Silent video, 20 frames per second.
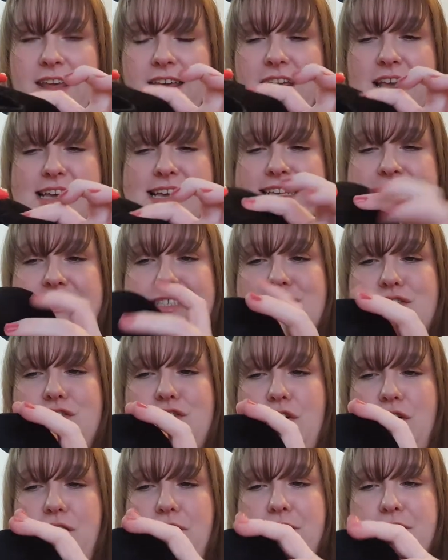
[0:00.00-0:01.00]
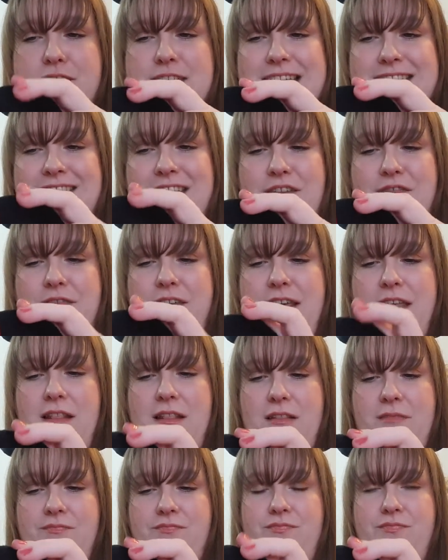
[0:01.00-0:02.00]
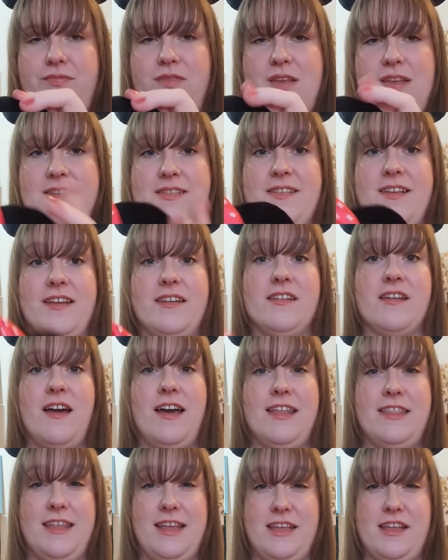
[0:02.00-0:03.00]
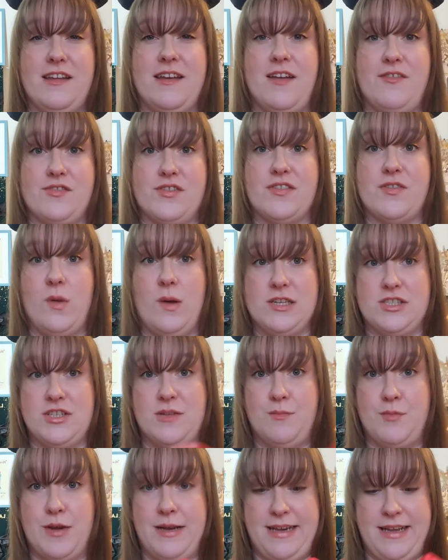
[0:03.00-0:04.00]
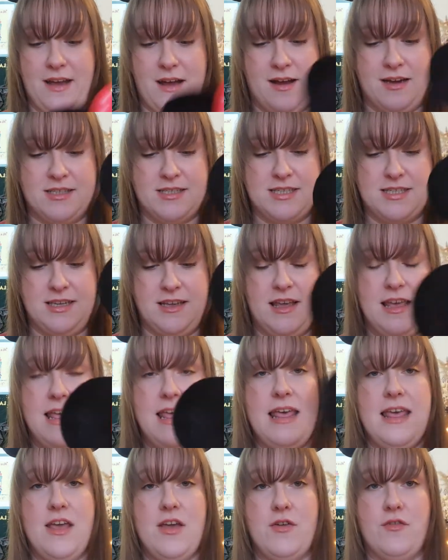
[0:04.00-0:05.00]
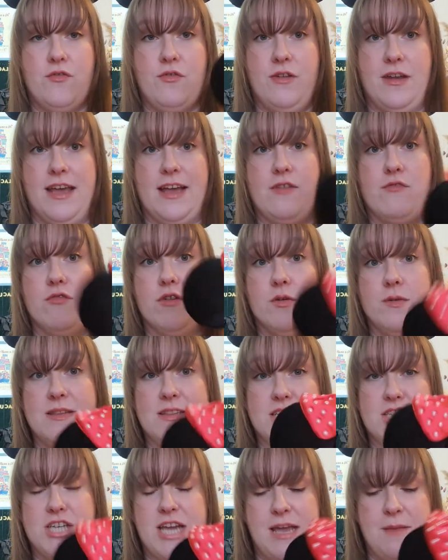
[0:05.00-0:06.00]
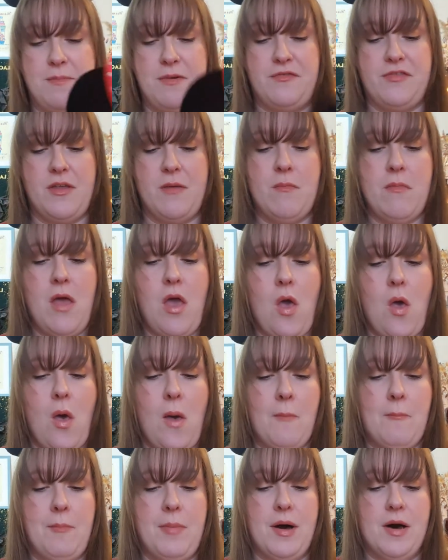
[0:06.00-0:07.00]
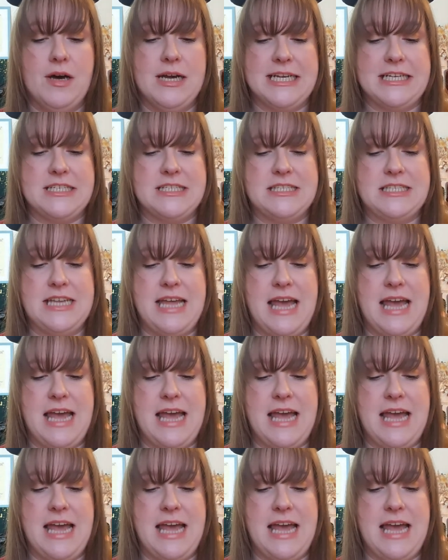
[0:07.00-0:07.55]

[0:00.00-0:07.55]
of stuffed and they feel decent, I think you'd have to squash them pretty hard to like ruin the shape of them. But